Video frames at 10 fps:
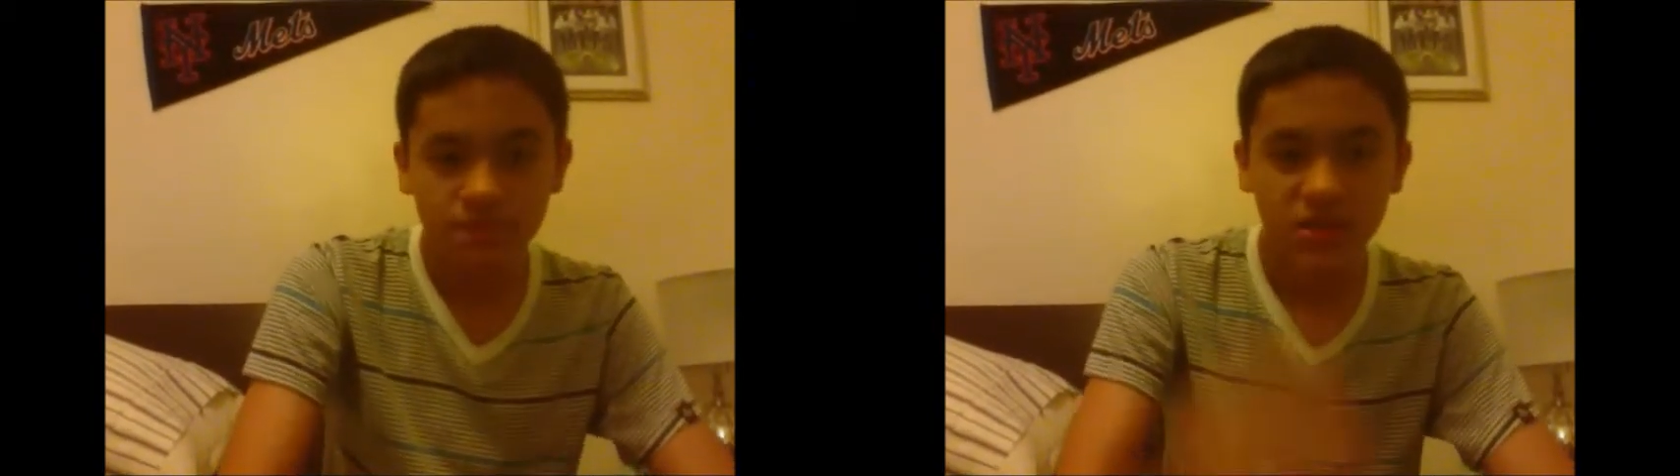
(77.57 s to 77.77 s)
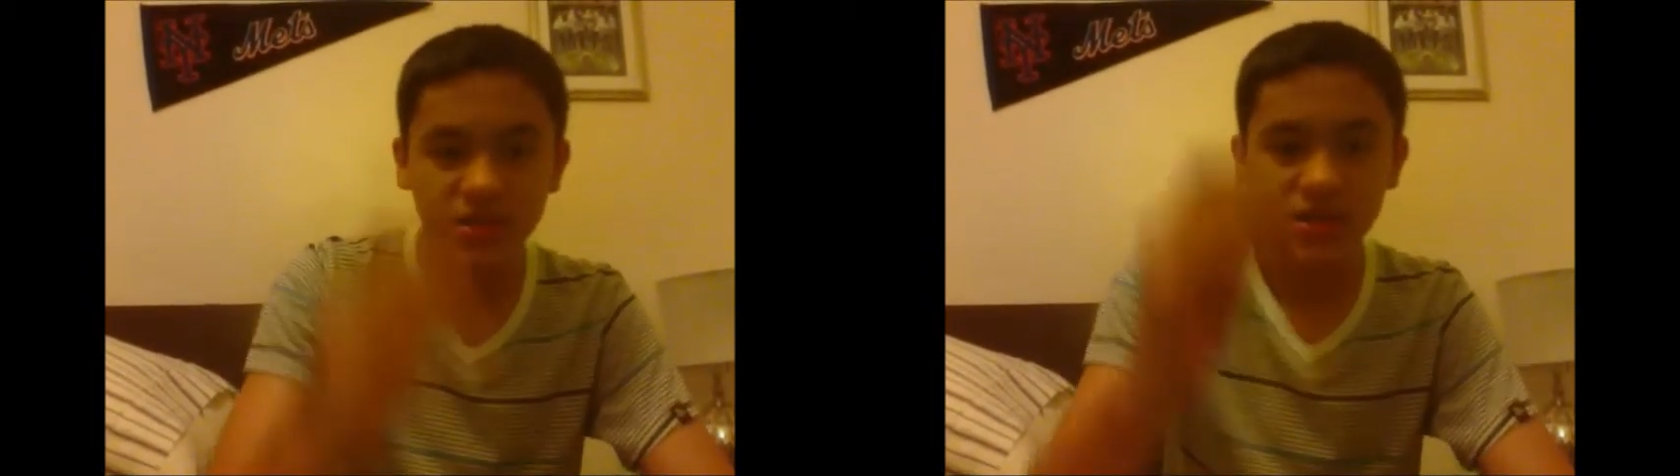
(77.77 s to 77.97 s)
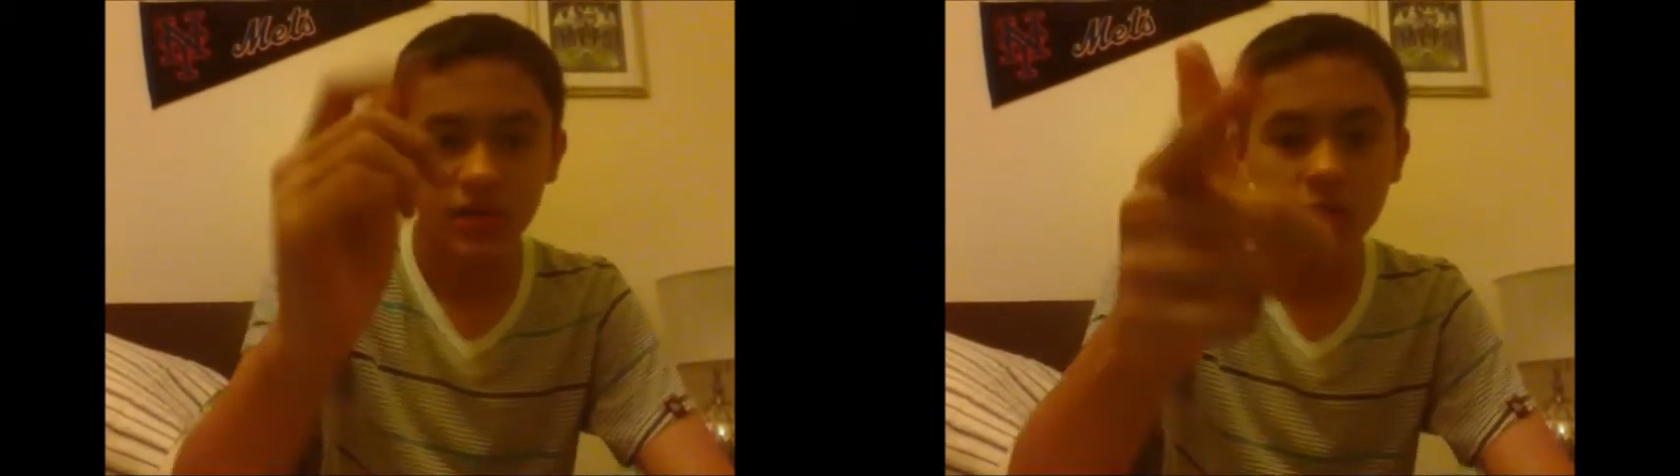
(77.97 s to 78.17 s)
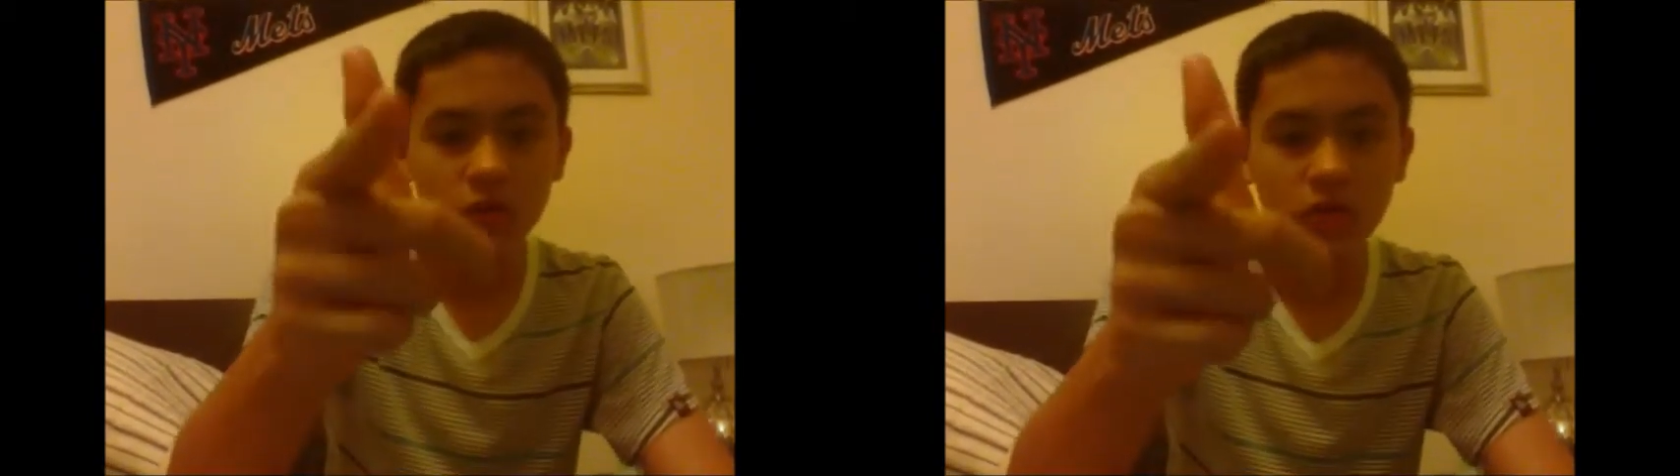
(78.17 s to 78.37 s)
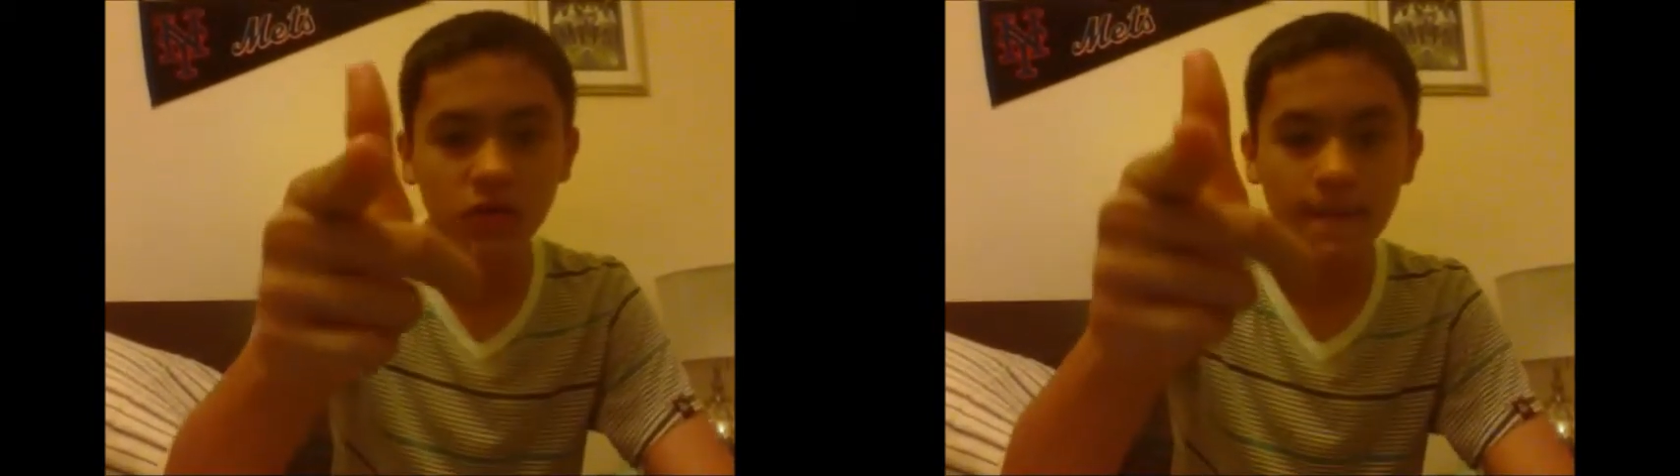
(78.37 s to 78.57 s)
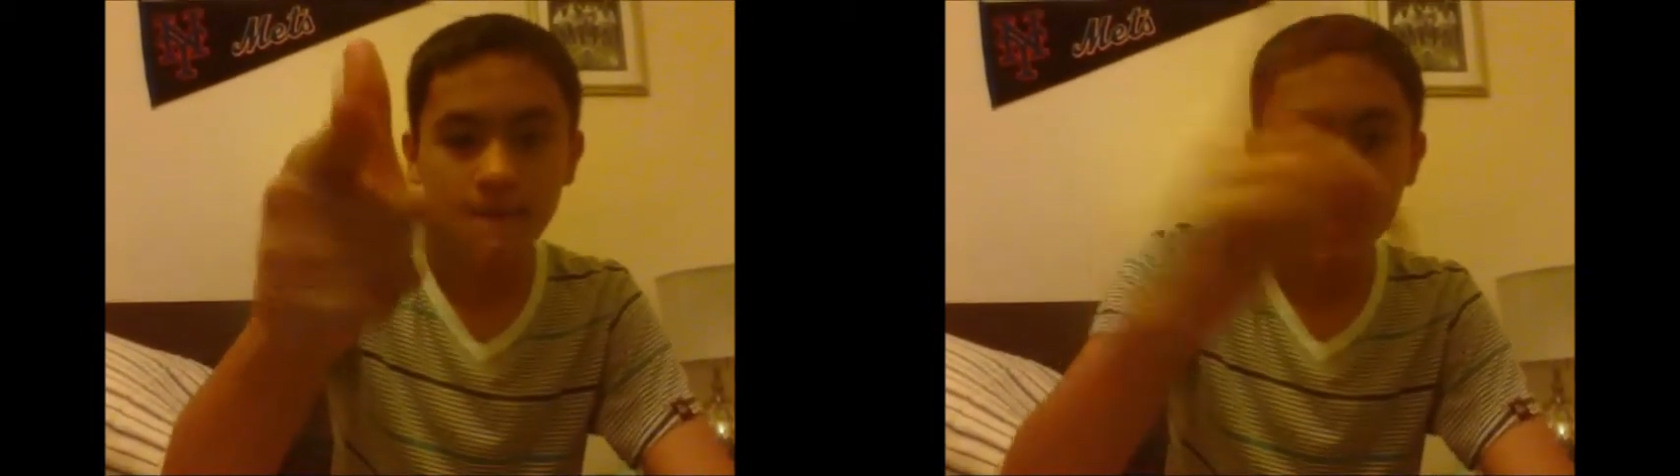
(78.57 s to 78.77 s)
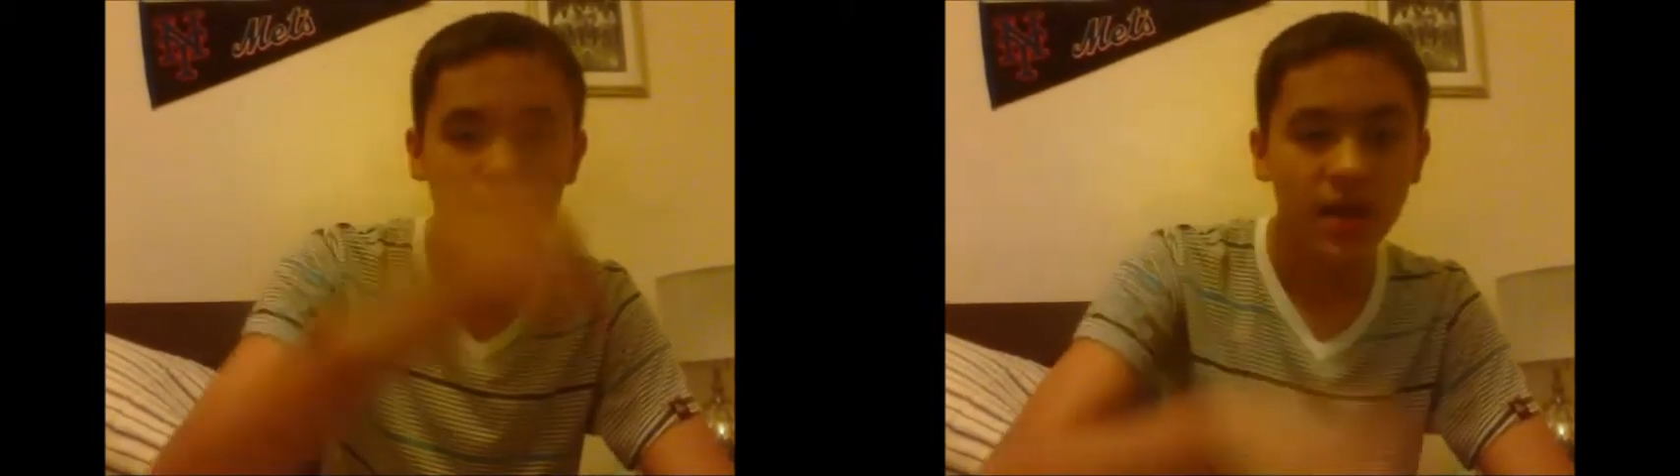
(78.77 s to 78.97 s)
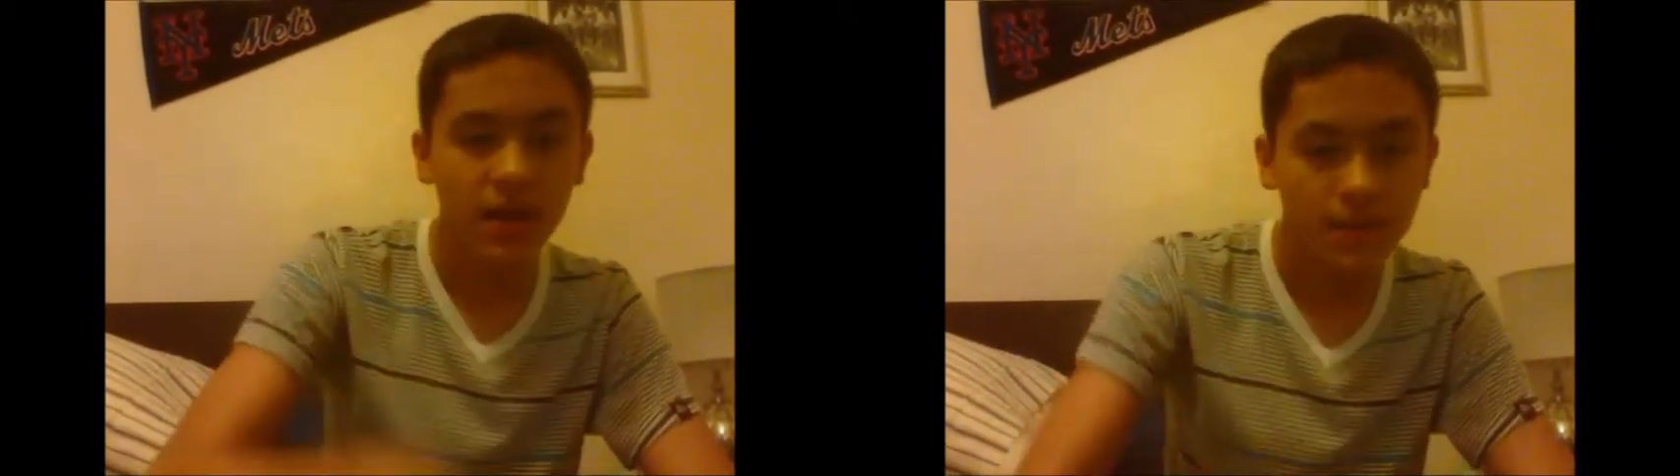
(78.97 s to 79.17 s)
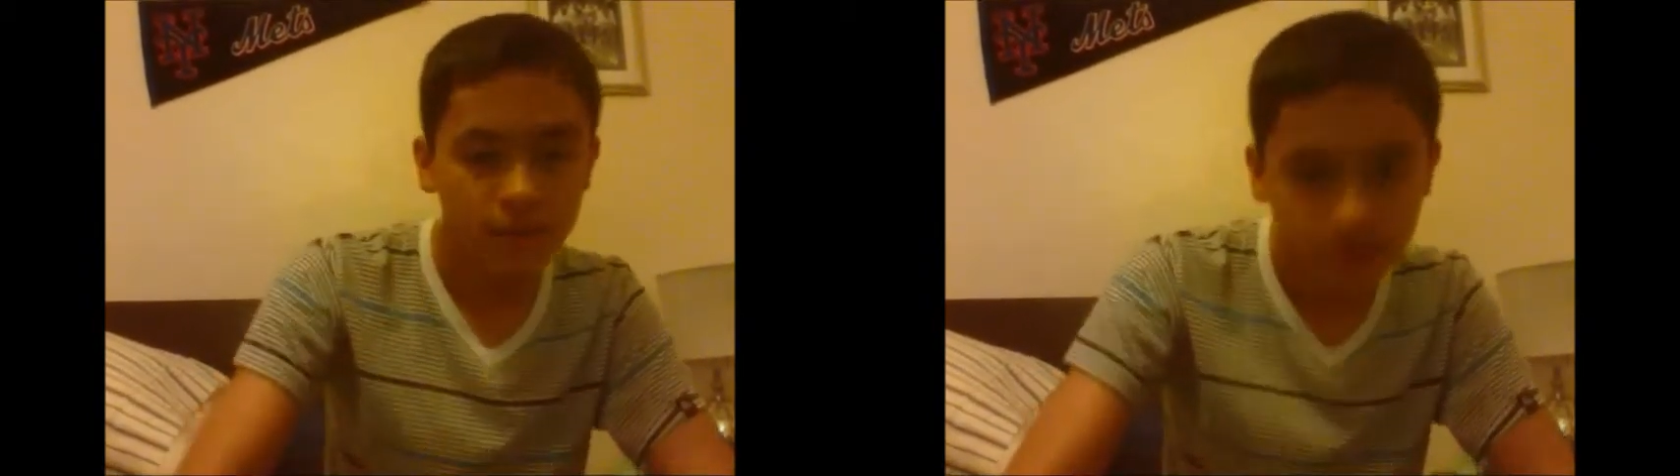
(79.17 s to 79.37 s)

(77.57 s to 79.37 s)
stay gold, bang!